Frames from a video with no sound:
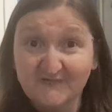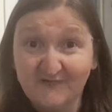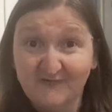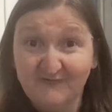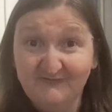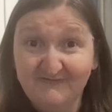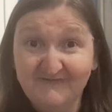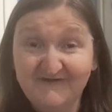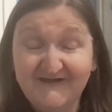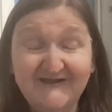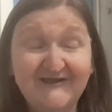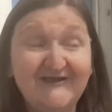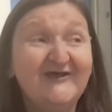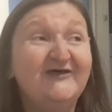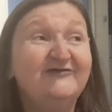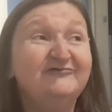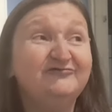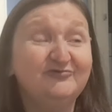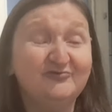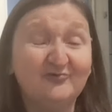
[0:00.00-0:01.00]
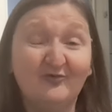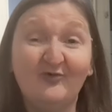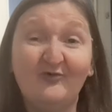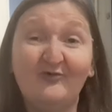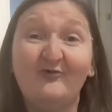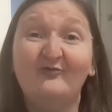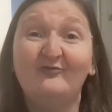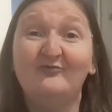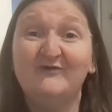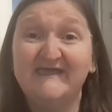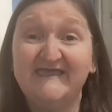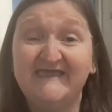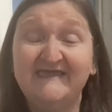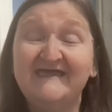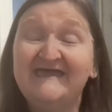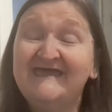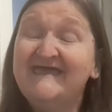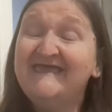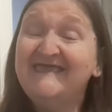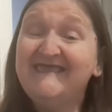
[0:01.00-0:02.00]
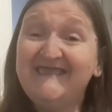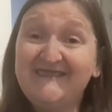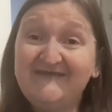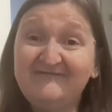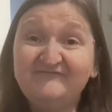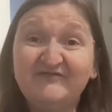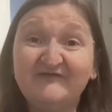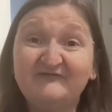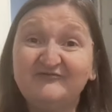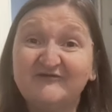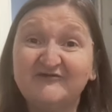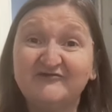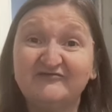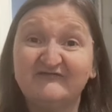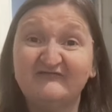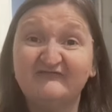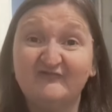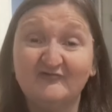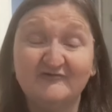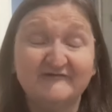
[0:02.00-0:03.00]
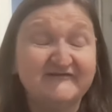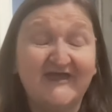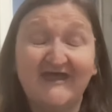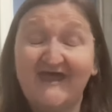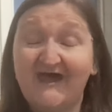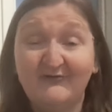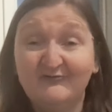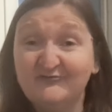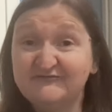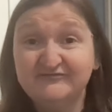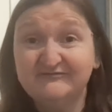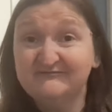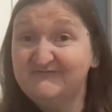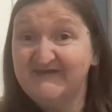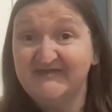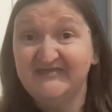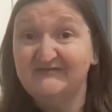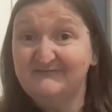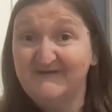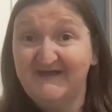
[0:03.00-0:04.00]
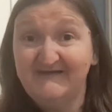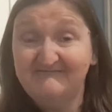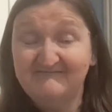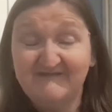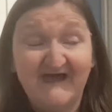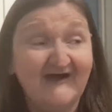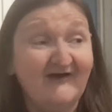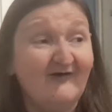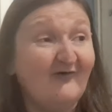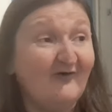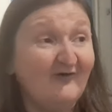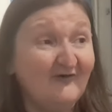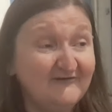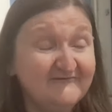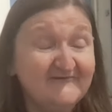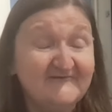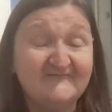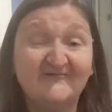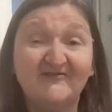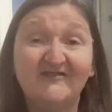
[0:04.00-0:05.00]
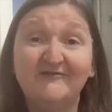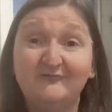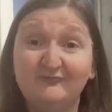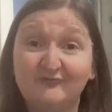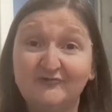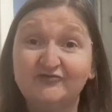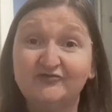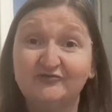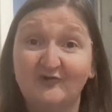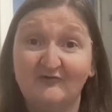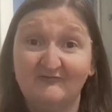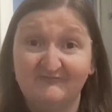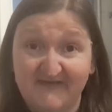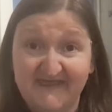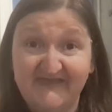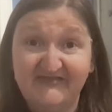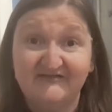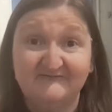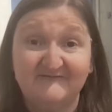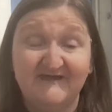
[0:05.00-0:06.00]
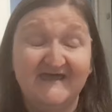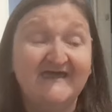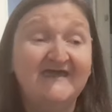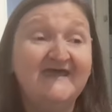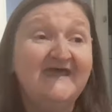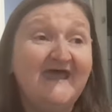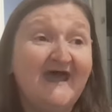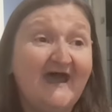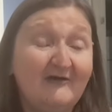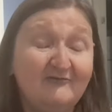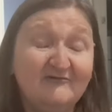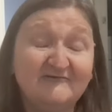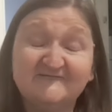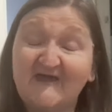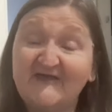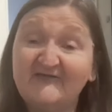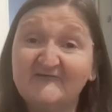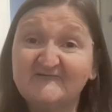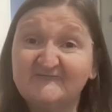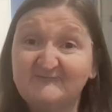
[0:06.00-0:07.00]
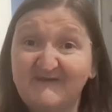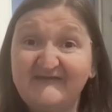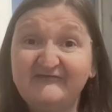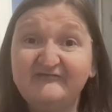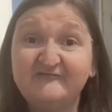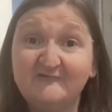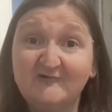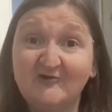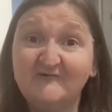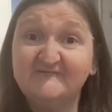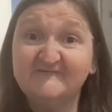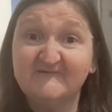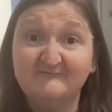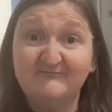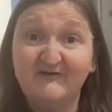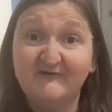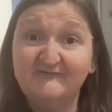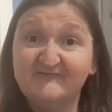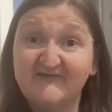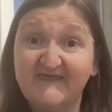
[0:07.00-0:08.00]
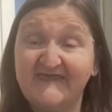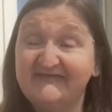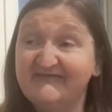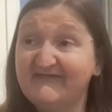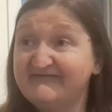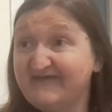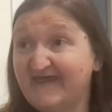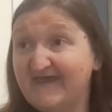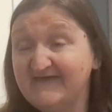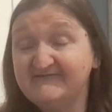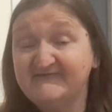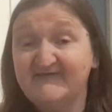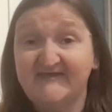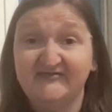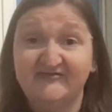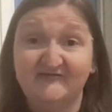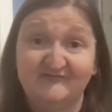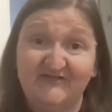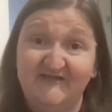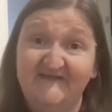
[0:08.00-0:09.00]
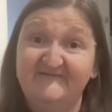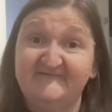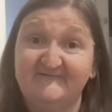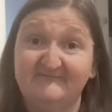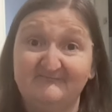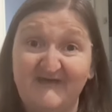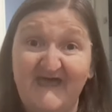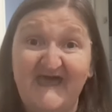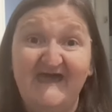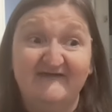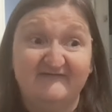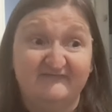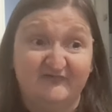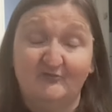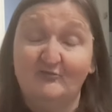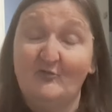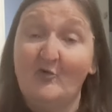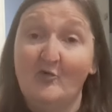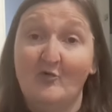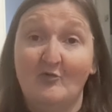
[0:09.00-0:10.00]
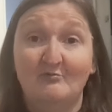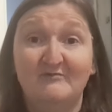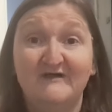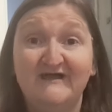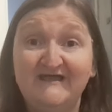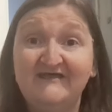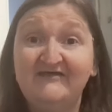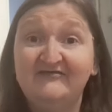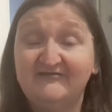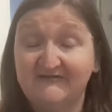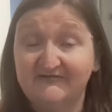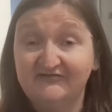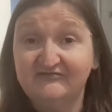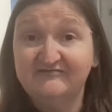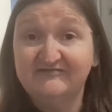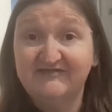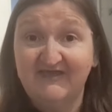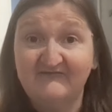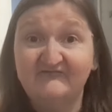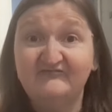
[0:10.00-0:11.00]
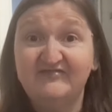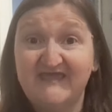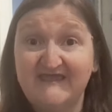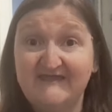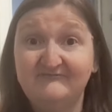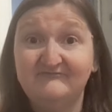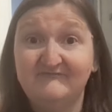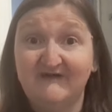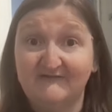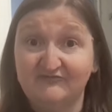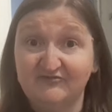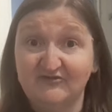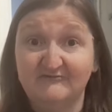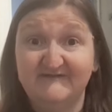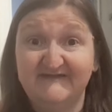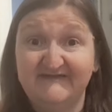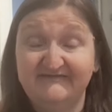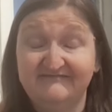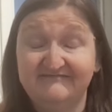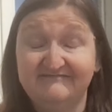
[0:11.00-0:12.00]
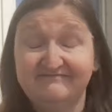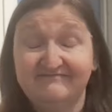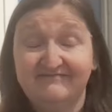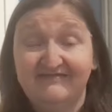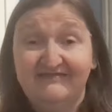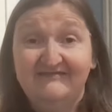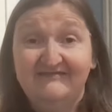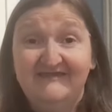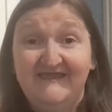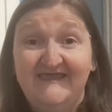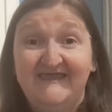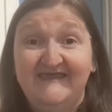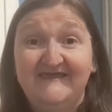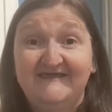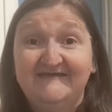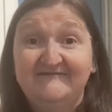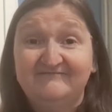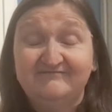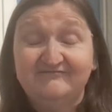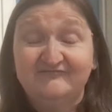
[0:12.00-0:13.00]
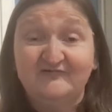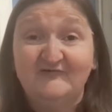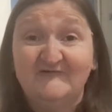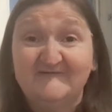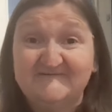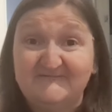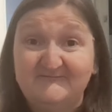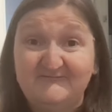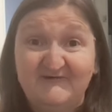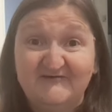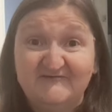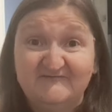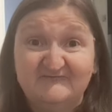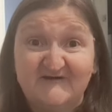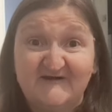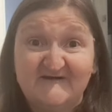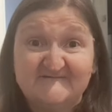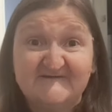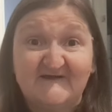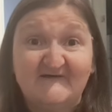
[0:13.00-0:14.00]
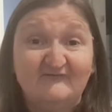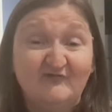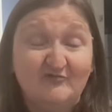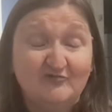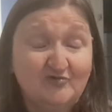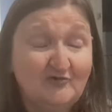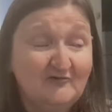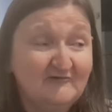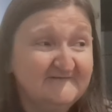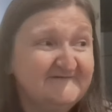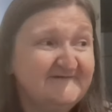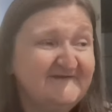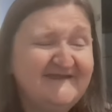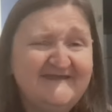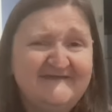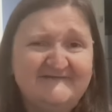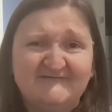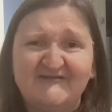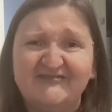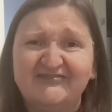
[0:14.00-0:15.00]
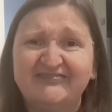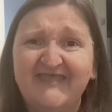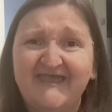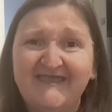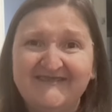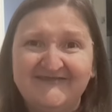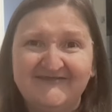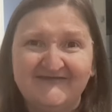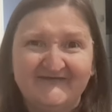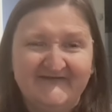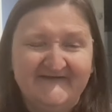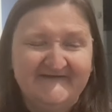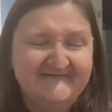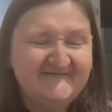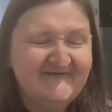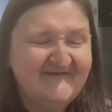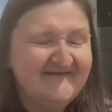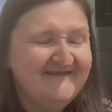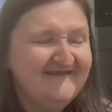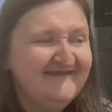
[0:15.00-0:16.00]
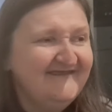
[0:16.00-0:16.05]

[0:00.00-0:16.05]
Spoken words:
room? No way. Even if we could afford it, I wouldn't pay them it. I honestly would not pay them it. I would rather spend £200 getting a taxi to the place and back from home than give them a blooming £200 for a travel lodge. Ridiculous.